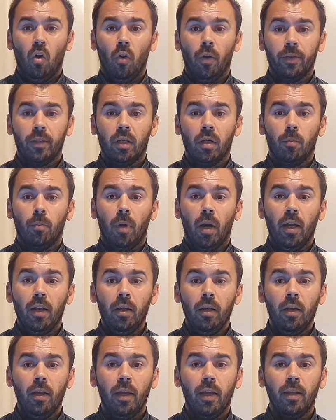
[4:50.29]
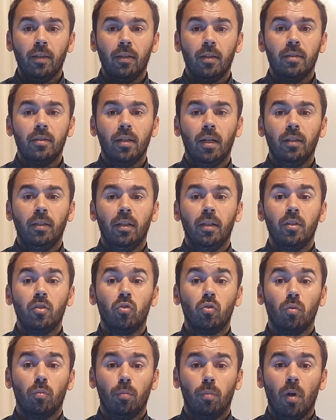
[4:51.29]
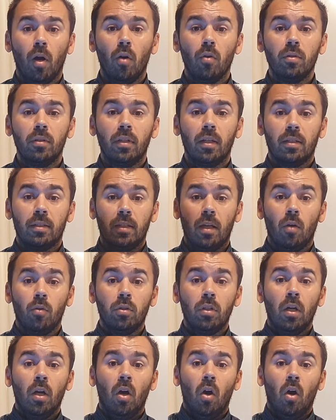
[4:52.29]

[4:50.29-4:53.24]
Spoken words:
on the bar and the satellites to bounce the sound